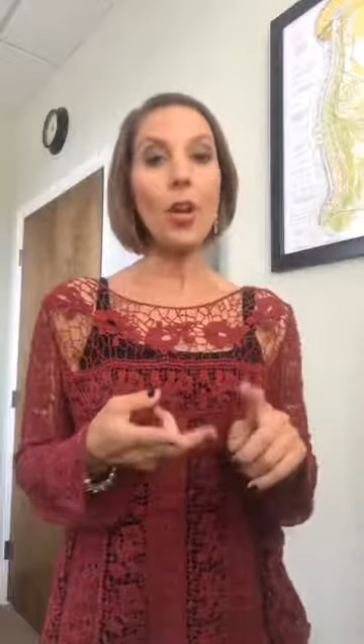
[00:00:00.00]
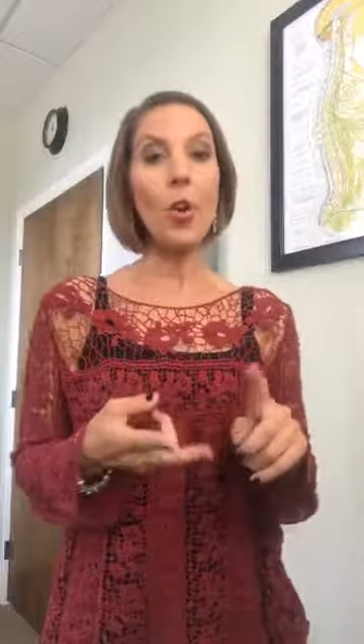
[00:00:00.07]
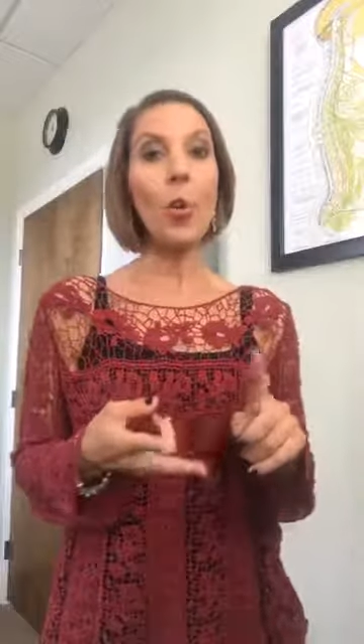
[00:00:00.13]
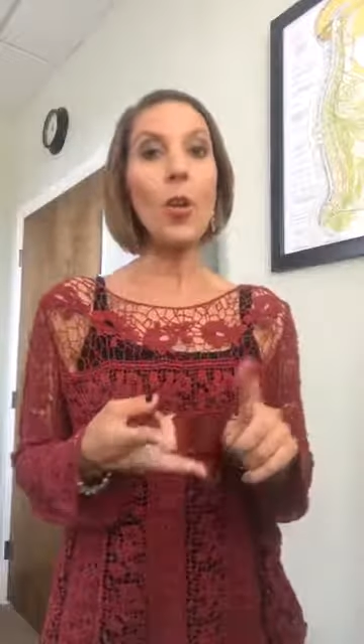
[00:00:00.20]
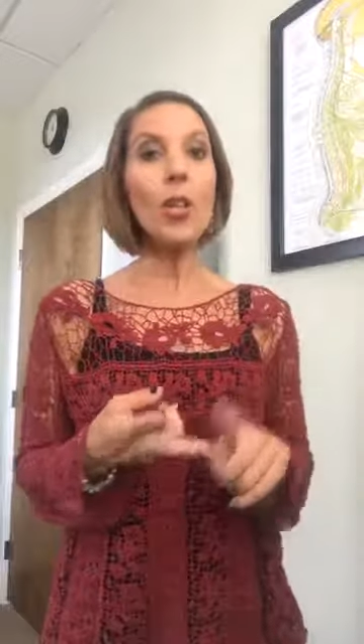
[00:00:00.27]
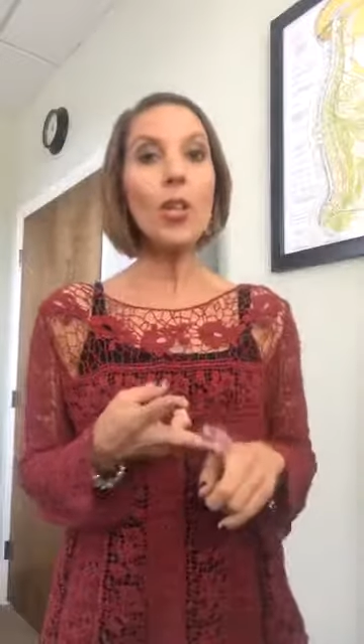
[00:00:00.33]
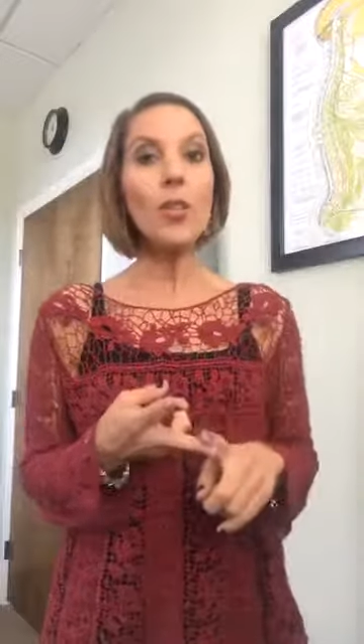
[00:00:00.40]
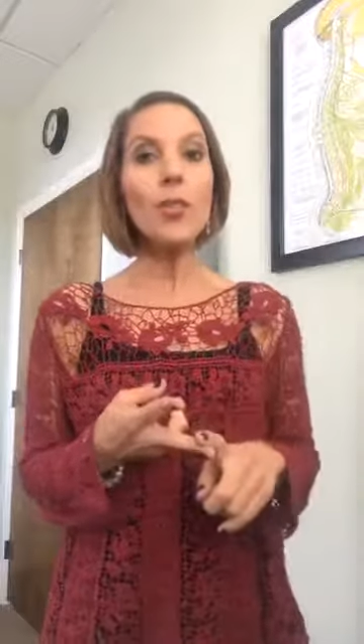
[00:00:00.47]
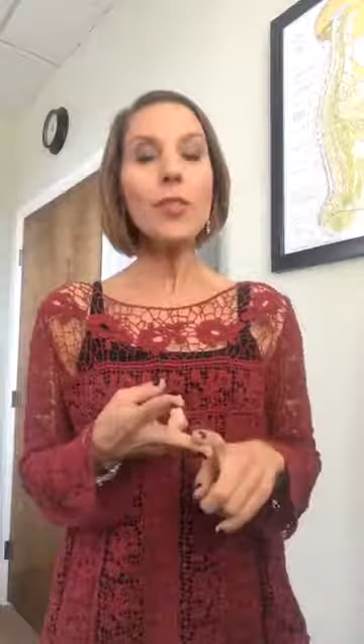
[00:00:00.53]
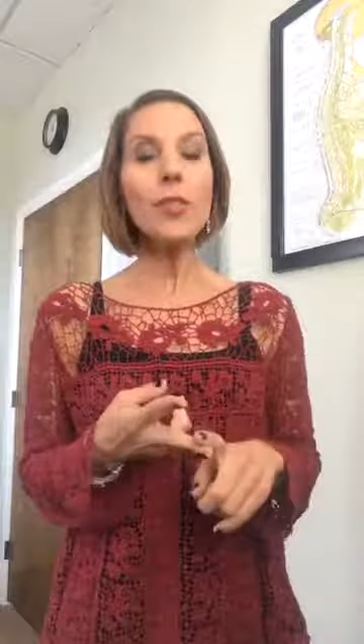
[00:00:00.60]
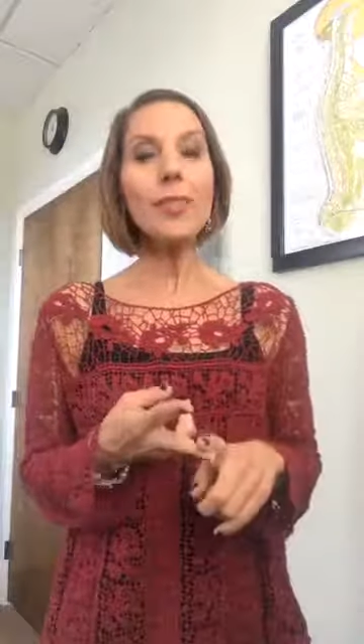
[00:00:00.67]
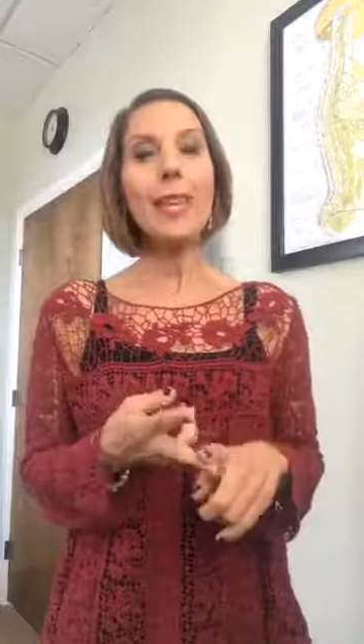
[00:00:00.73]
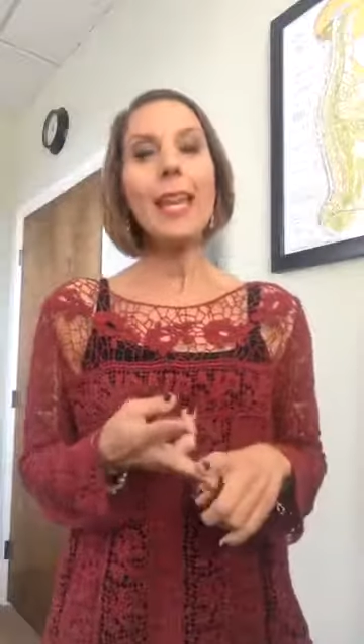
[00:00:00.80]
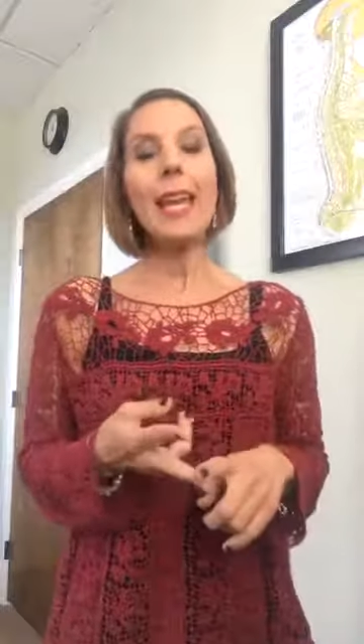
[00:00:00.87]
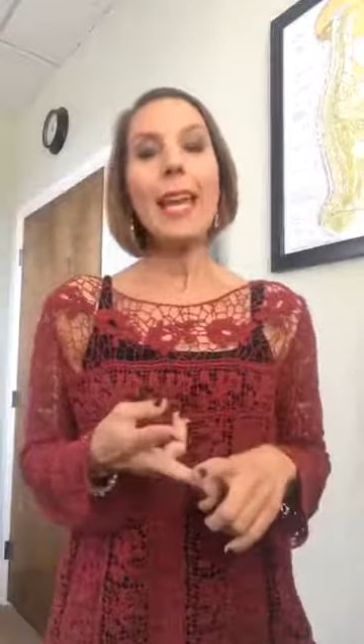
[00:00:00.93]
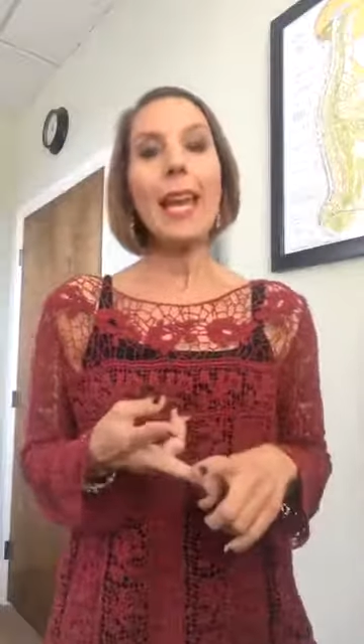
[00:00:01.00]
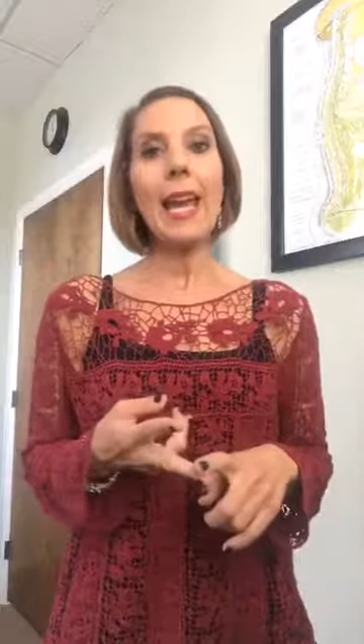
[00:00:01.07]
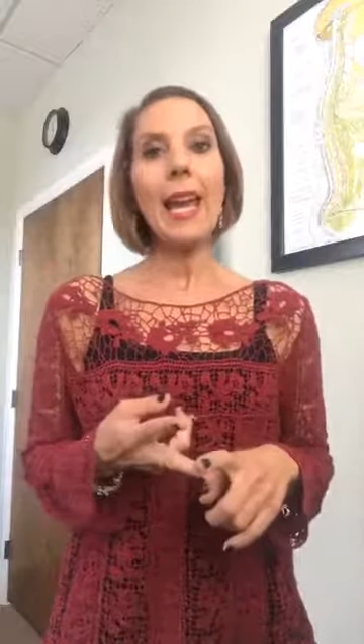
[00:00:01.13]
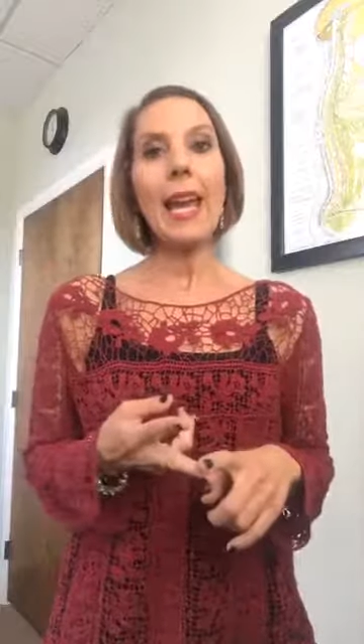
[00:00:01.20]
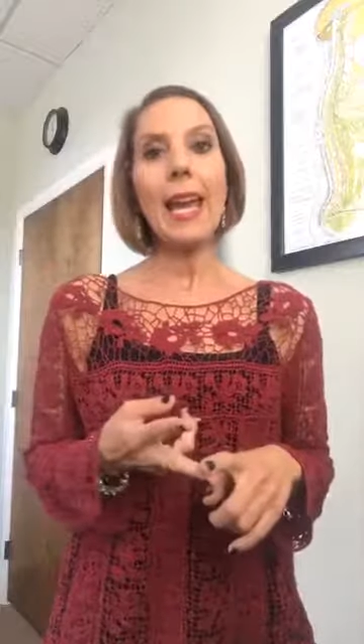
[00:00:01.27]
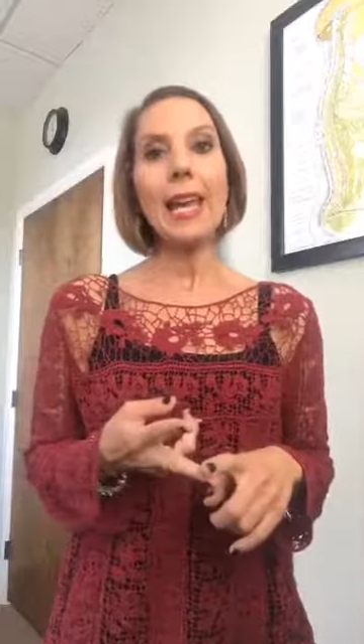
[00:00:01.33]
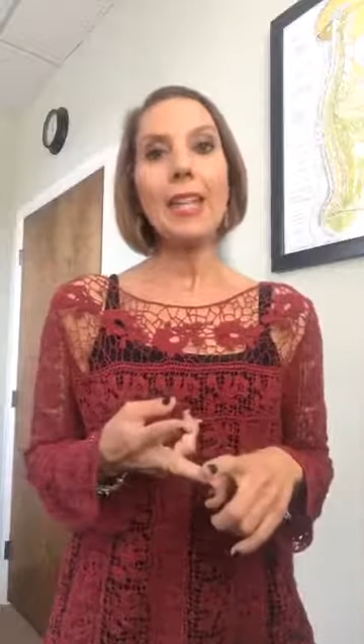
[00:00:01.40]
oils
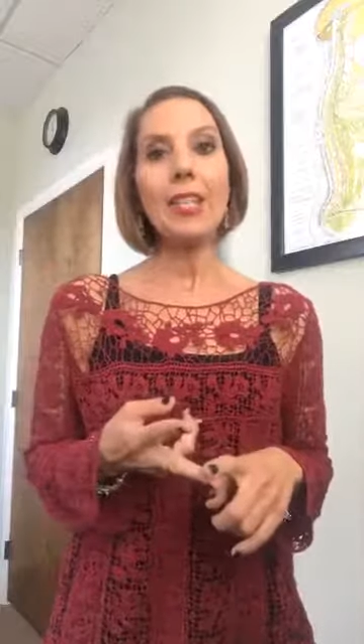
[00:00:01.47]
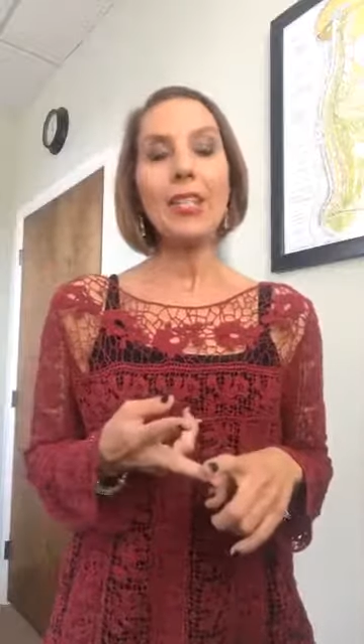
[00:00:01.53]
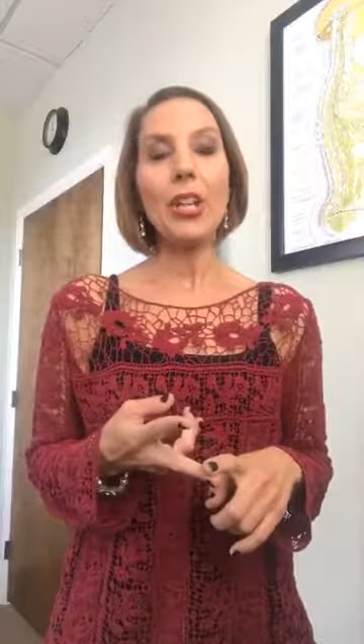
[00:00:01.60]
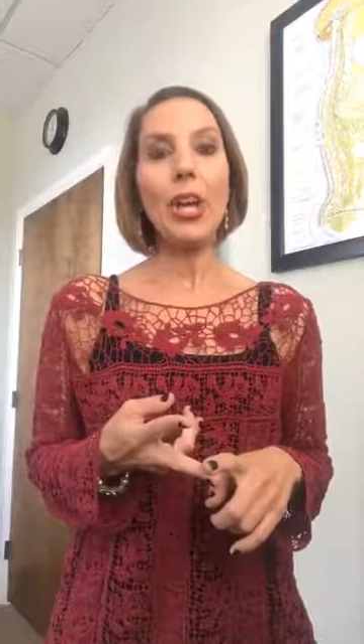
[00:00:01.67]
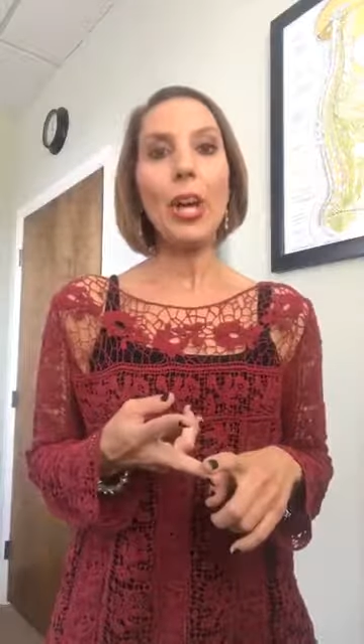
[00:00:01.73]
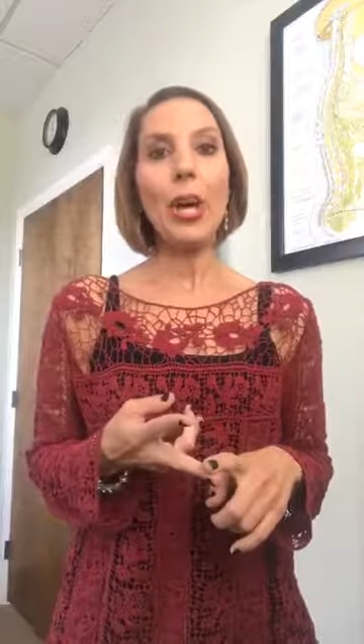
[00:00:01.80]
and